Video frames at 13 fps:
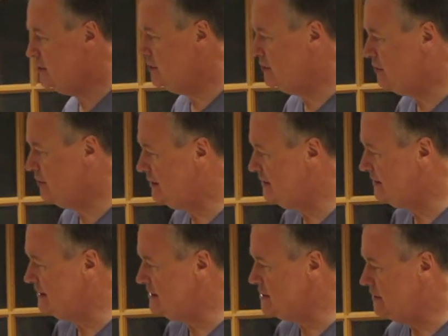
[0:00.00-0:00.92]
9 of
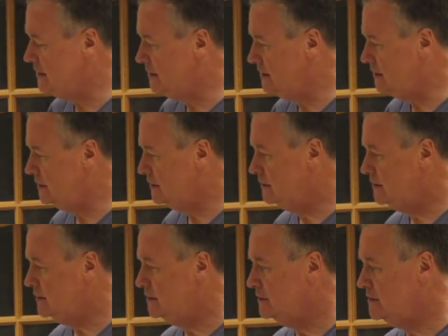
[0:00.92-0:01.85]
these are
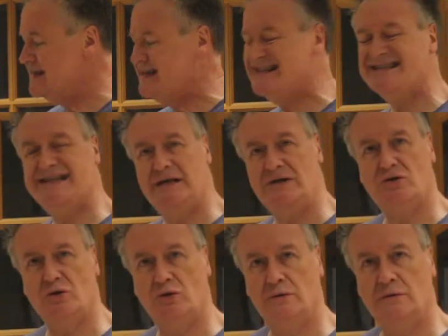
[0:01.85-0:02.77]

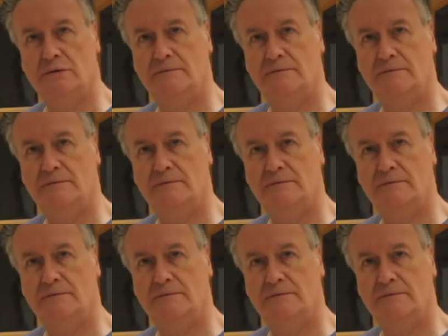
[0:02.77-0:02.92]
essential,